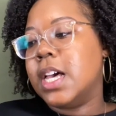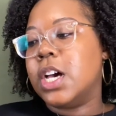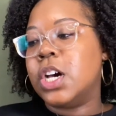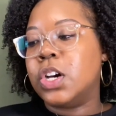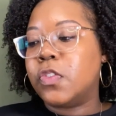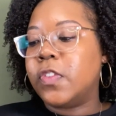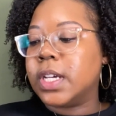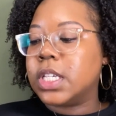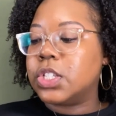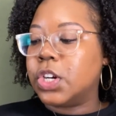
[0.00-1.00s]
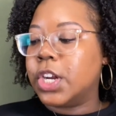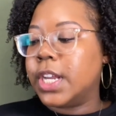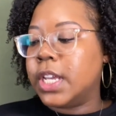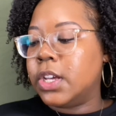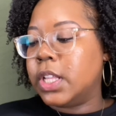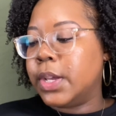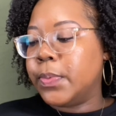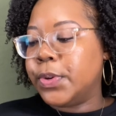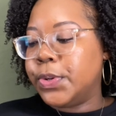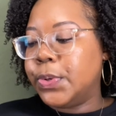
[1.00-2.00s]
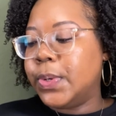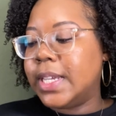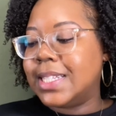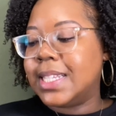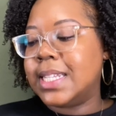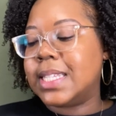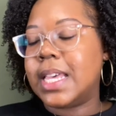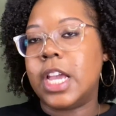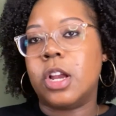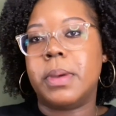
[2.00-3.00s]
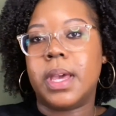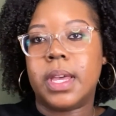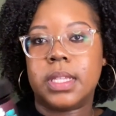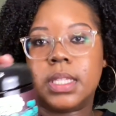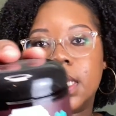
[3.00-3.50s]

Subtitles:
Uncle Funky's Daughter Heal and Renew Intense Hair Mask.